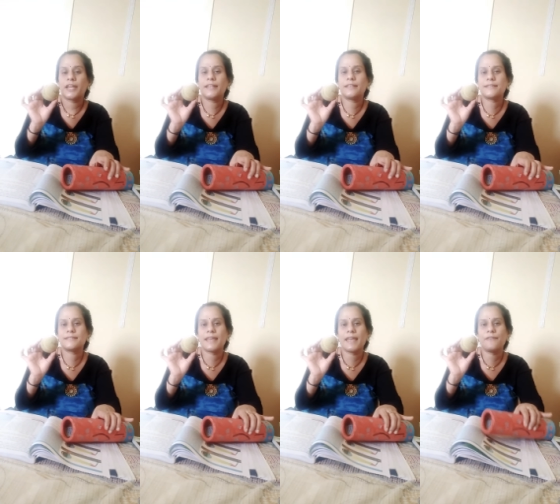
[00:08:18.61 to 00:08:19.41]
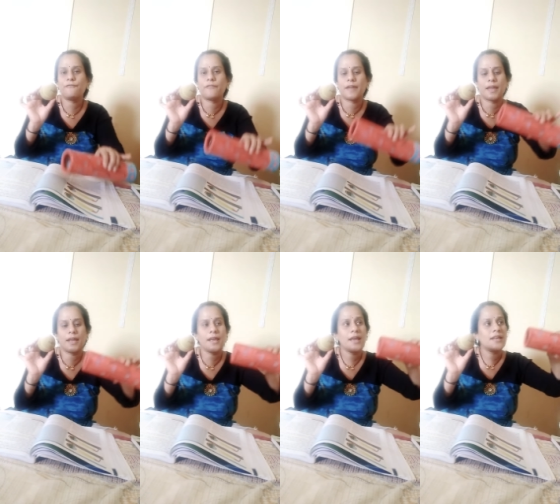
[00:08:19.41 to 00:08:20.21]
In the same
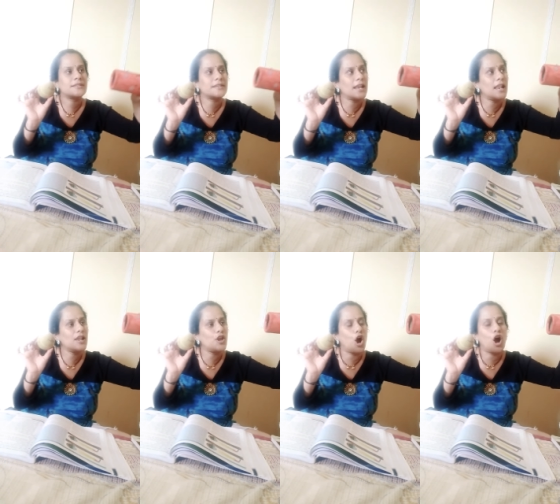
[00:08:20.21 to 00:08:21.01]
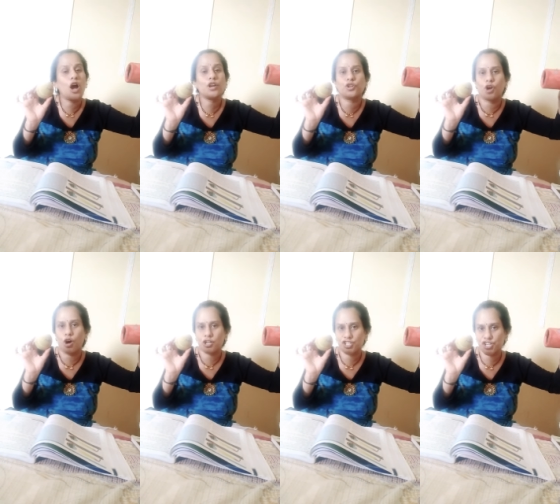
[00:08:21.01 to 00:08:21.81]
way, still your
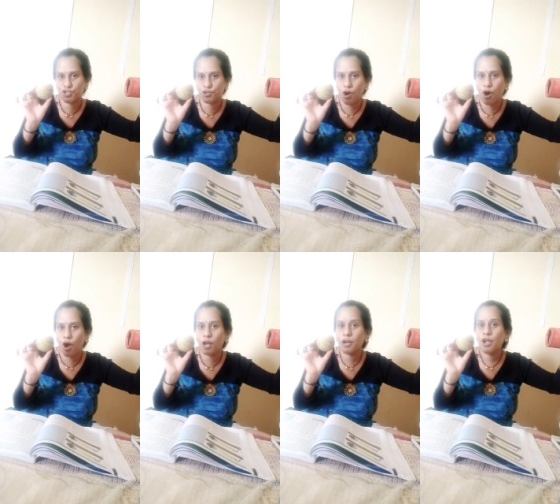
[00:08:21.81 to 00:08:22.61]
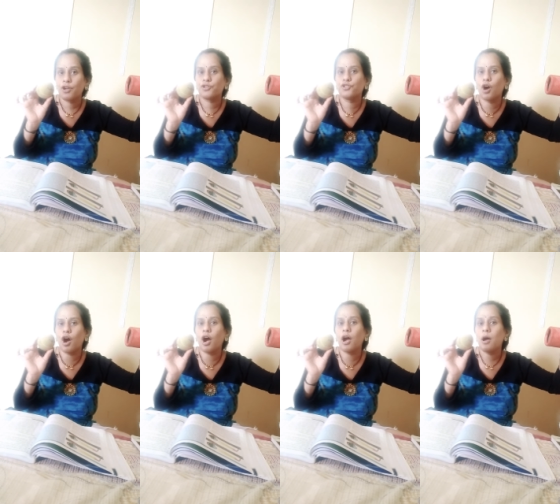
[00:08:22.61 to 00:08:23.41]
torch is on, your